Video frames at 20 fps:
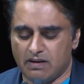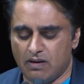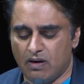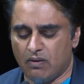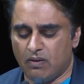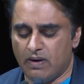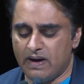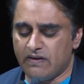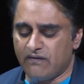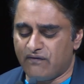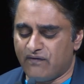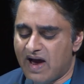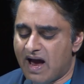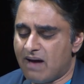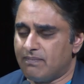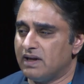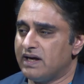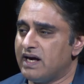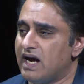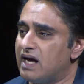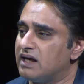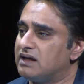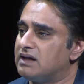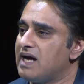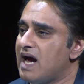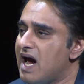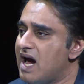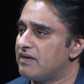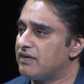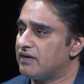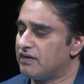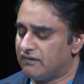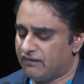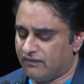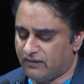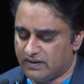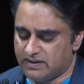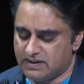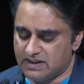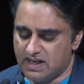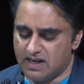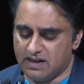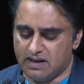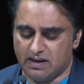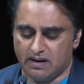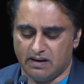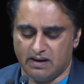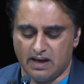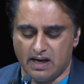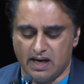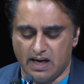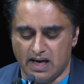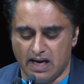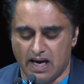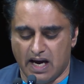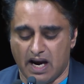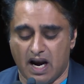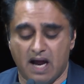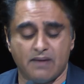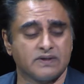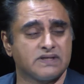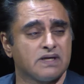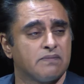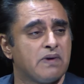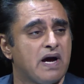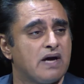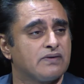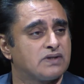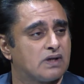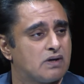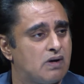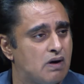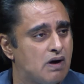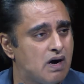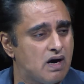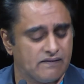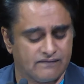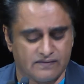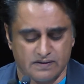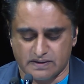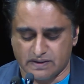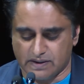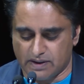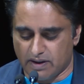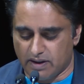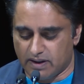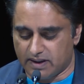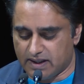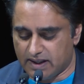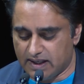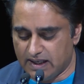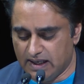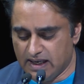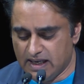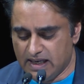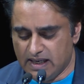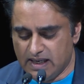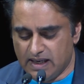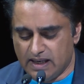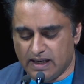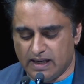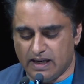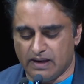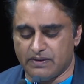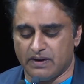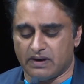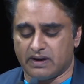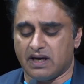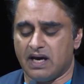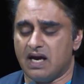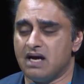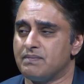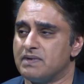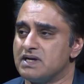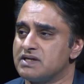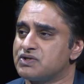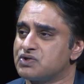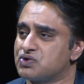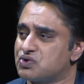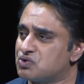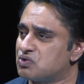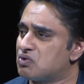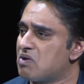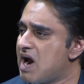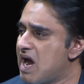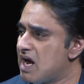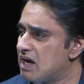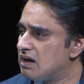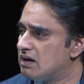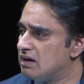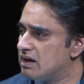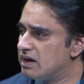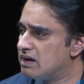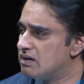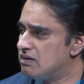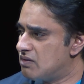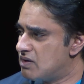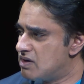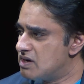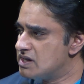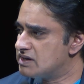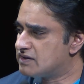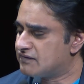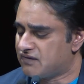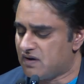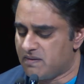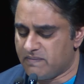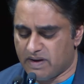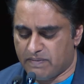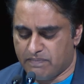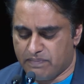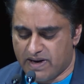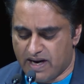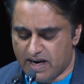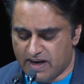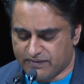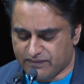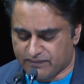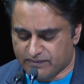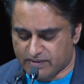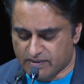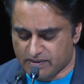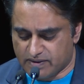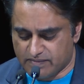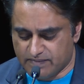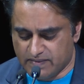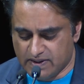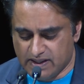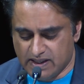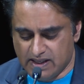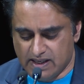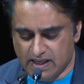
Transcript: When the family had gathered for dinner, and I was about to carve the turkey, there came a strangling noise from the bathroom.